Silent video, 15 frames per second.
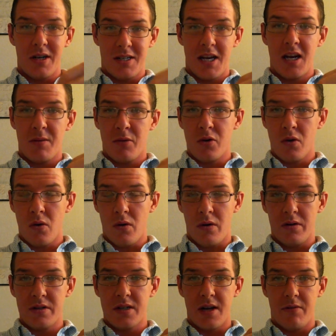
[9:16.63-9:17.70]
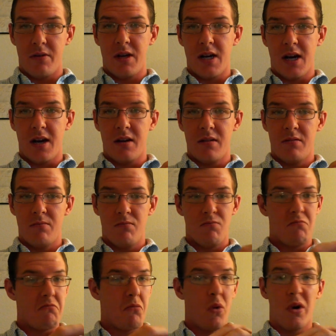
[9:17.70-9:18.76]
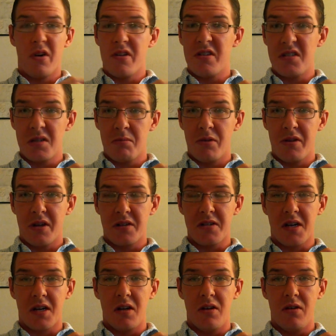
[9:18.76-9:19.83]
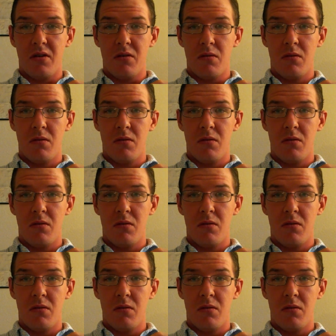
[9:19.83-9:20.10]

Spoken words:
attainable goals every day. What are the simple things I can do?